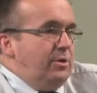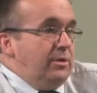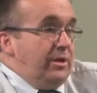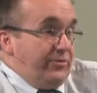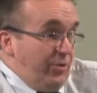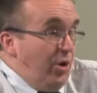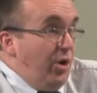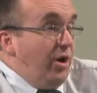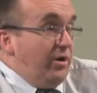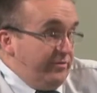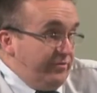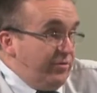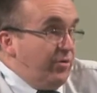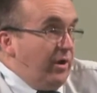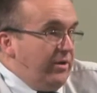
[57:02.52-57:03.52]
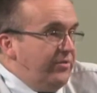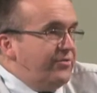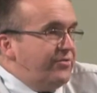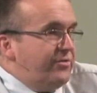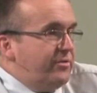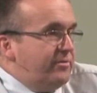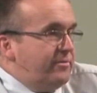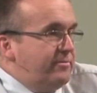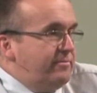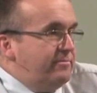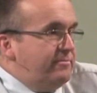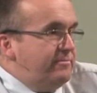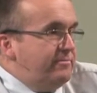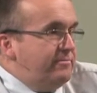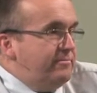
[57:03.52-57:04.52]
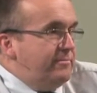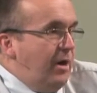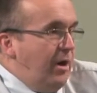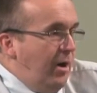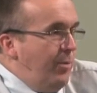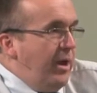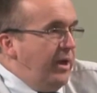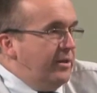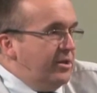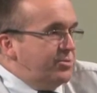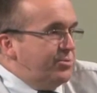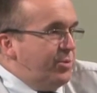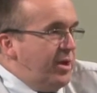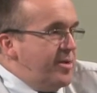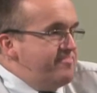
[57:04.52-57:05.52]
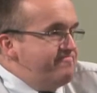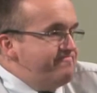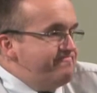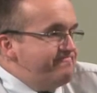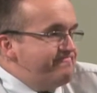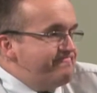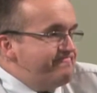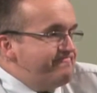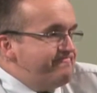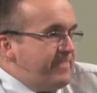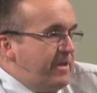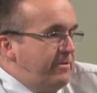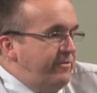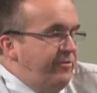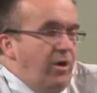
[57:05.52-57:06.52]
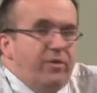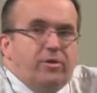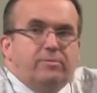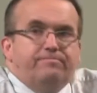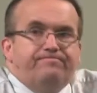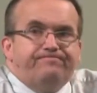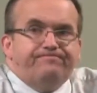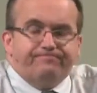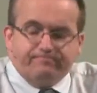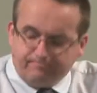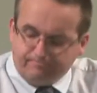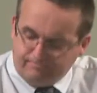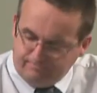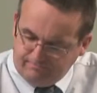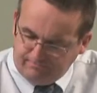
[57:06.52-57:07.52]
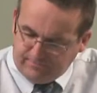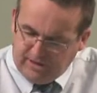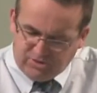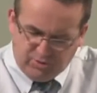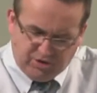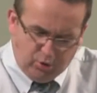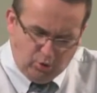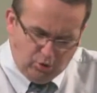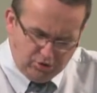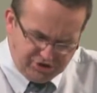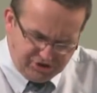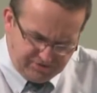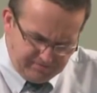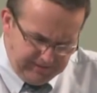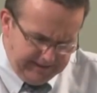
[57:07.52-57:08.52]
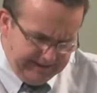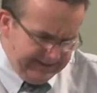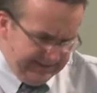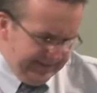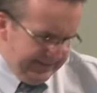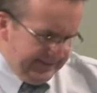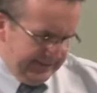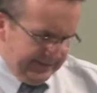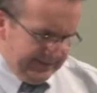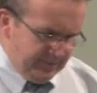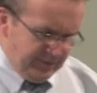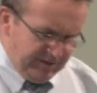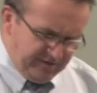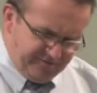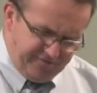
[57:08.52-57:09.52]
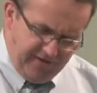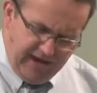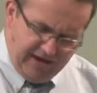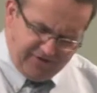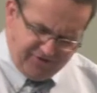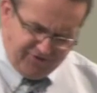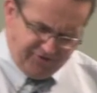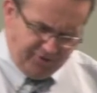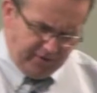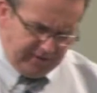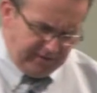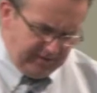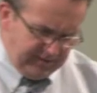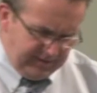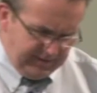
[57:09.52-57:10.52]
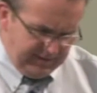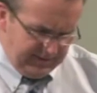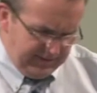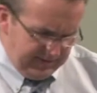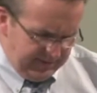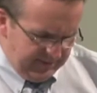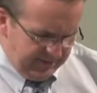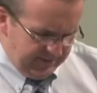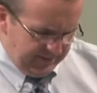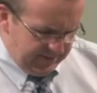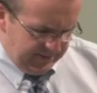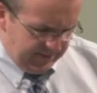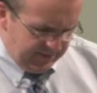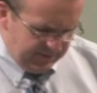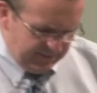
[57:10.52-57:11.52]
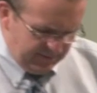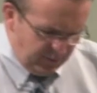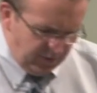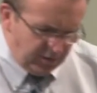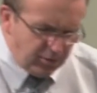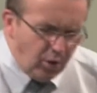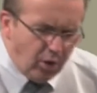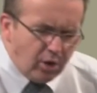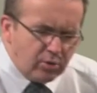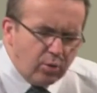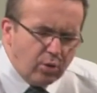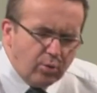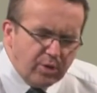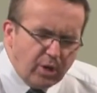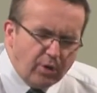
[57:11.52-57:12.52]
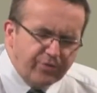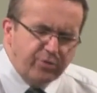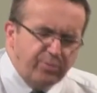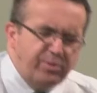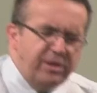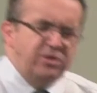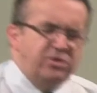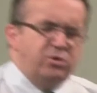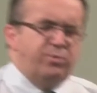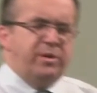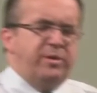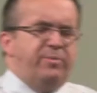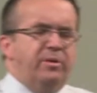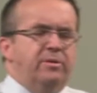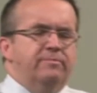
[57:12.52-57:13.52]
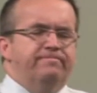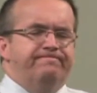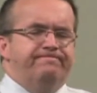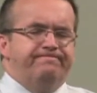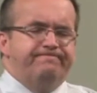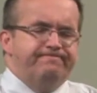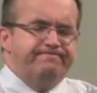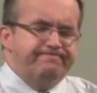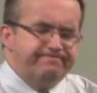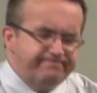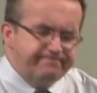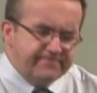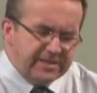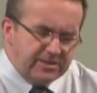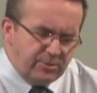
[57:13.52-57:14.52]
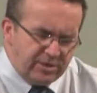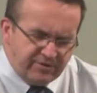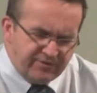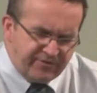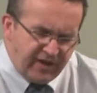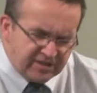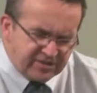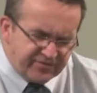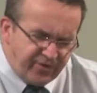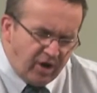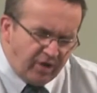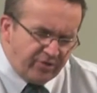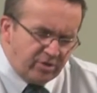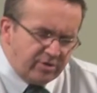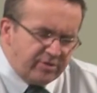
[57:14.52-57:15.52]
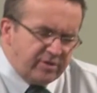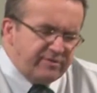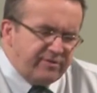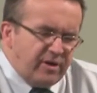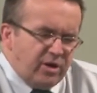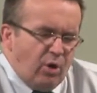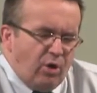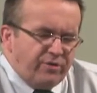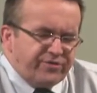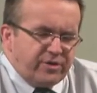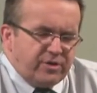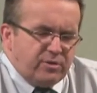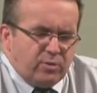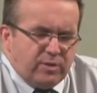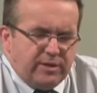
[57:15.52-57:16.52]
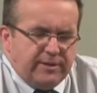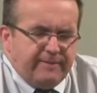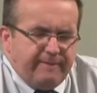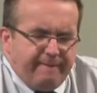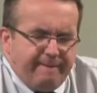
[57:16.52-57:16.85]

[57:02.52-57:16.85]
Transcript: like the heart of Christ. Amen. Let's pray. Father, as we close, we confess that we are not what we ought to be as your people. We confess, Father, that very often we